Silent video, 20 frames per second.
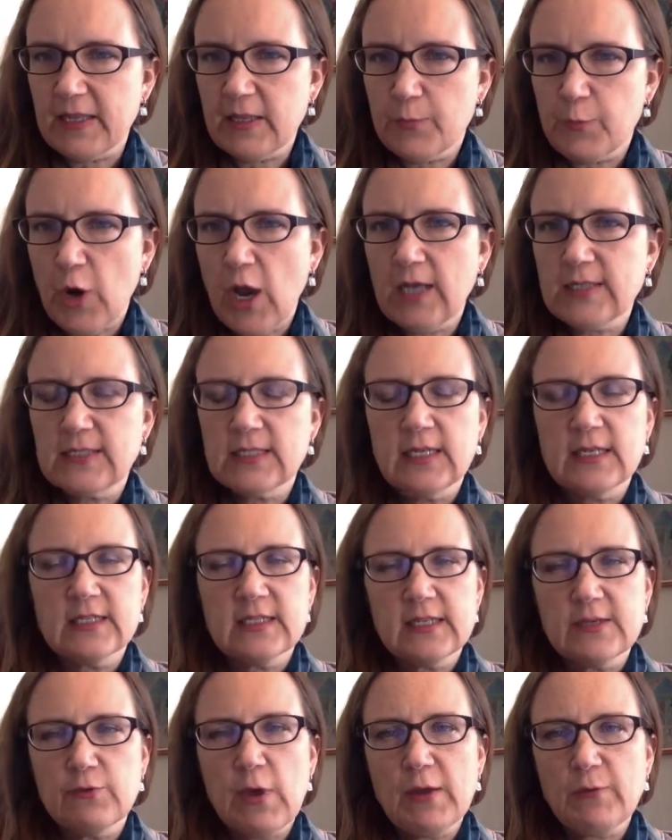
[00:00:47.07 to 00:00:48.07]
the process
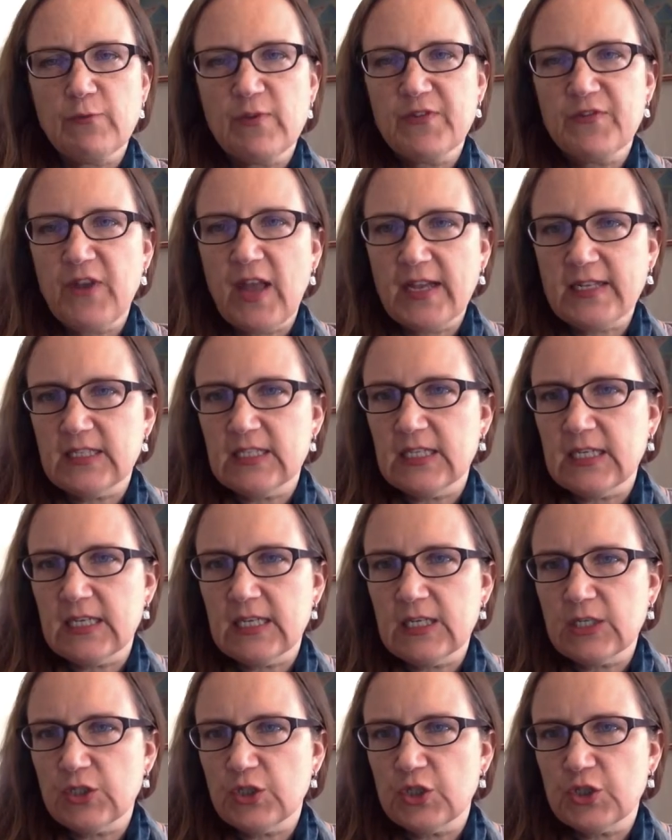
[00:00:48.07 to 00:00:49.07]
and
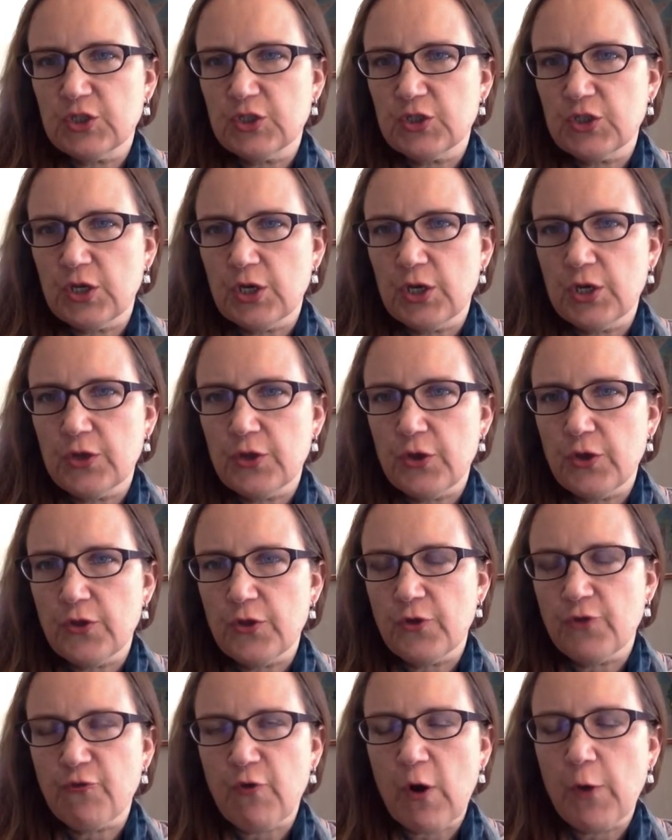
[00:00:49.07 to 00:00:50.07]
reflecting just
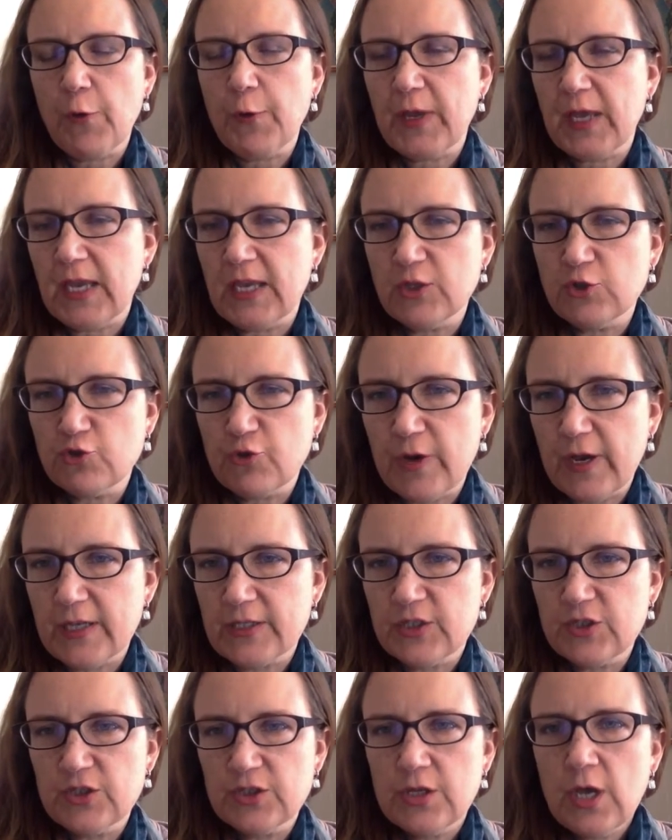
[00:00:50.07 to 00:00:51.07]
the growing
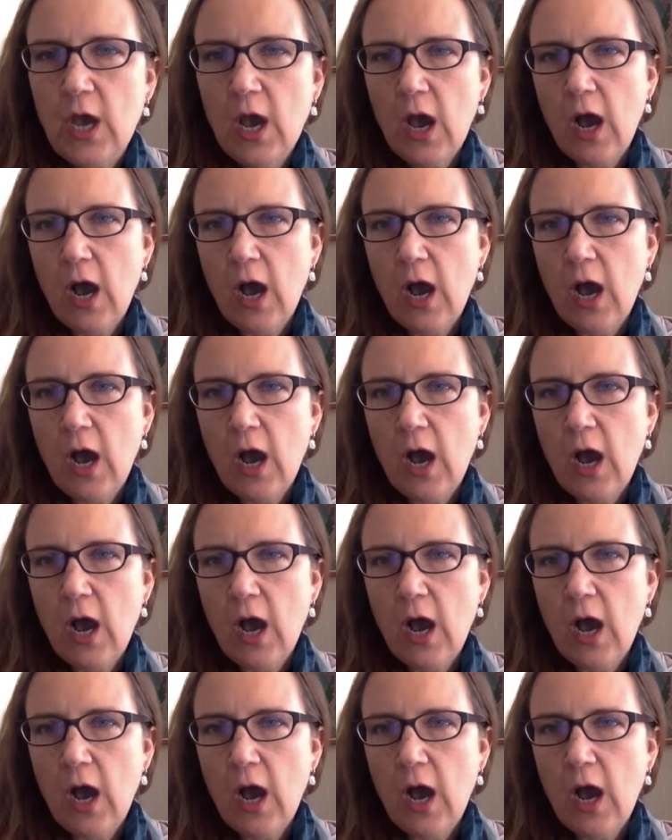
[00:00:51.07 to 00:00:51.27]
interest,